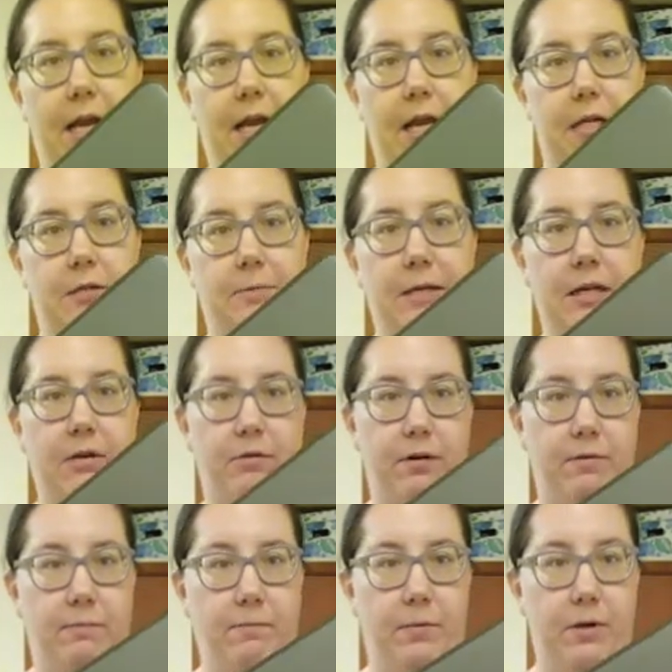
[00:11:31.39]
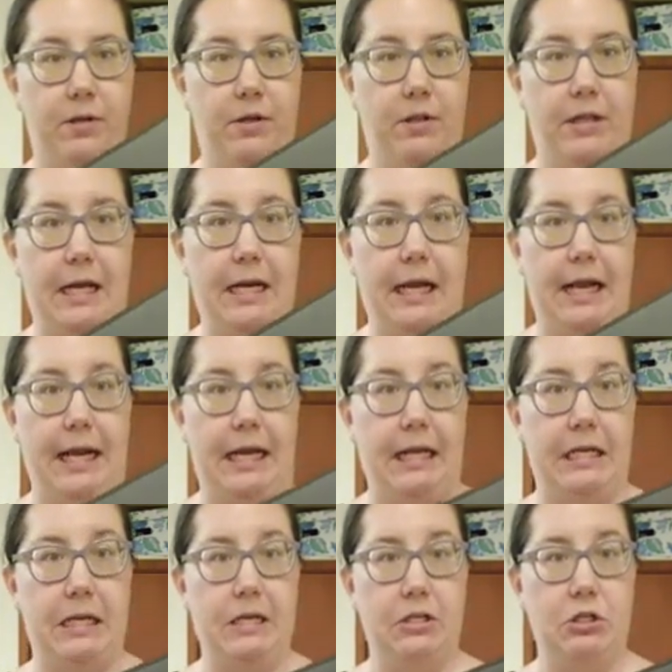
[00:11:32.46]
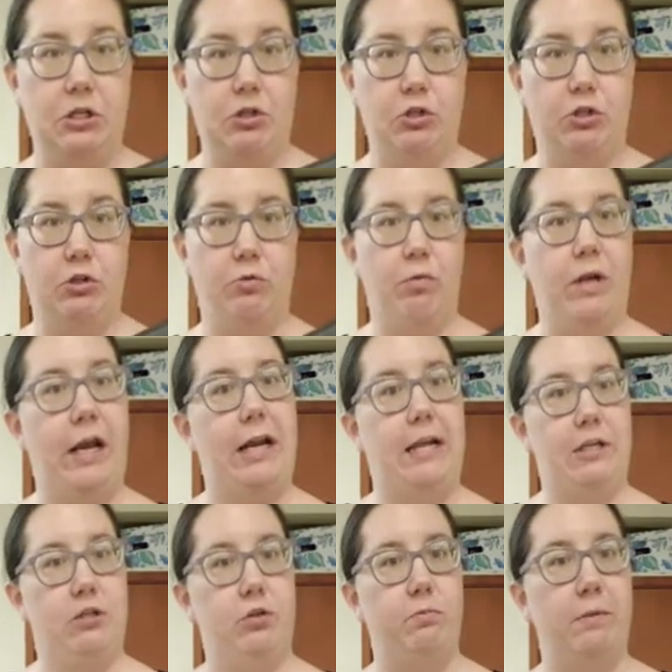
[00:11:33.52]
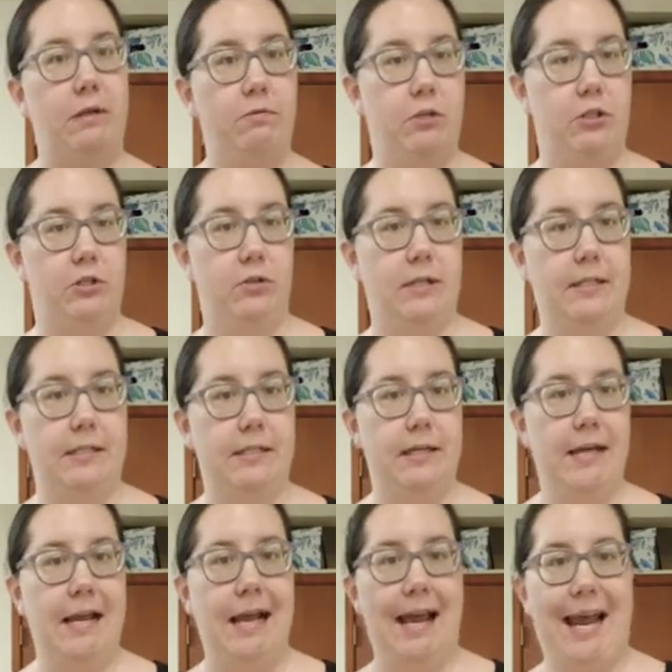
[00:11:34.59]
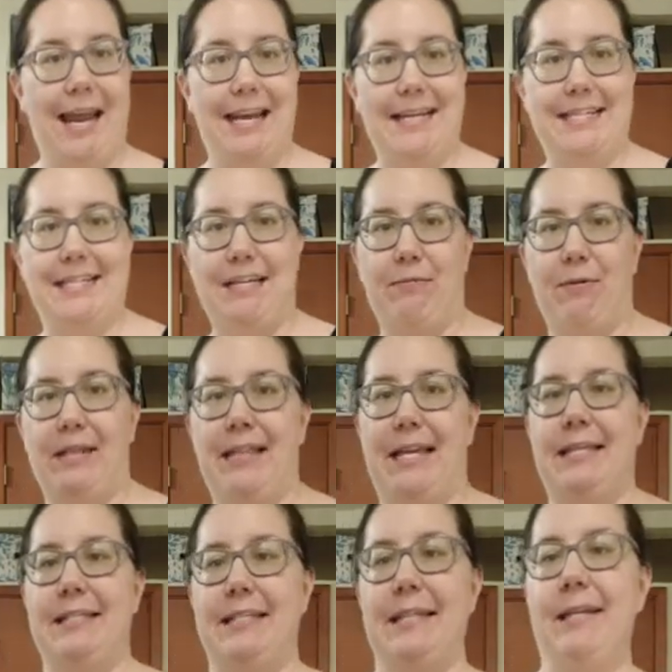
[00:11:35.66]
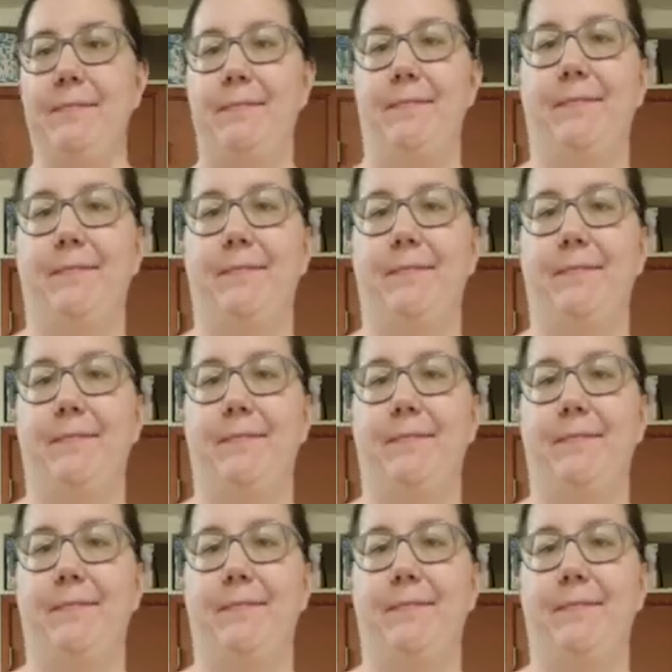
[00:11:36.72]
HP Chromebook that I can do, so when I do meet with students, I can see what they see.